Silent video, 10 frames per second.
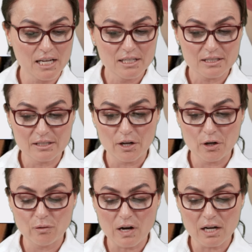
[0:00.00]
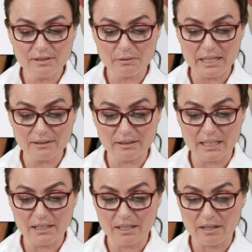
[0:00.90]
So
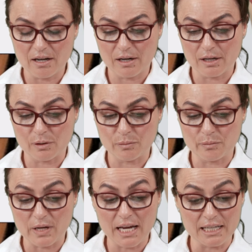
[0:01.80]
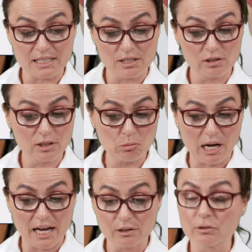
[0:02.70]
ultimately, a digital
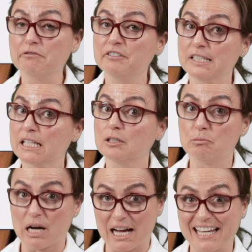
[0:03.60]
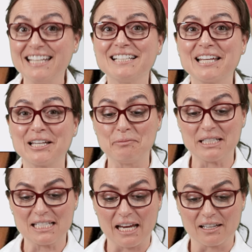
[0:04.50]
bite or a physical bite can
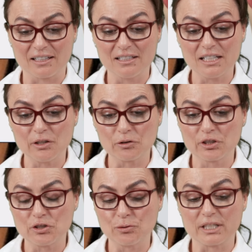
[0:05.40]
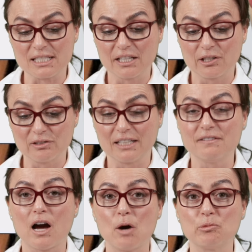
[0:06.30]
be taken in order to articulate
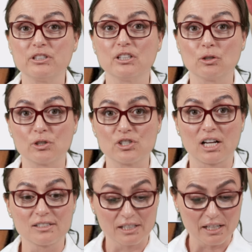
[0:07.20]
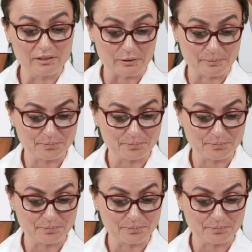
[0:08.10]
the upper and the lower jaw together.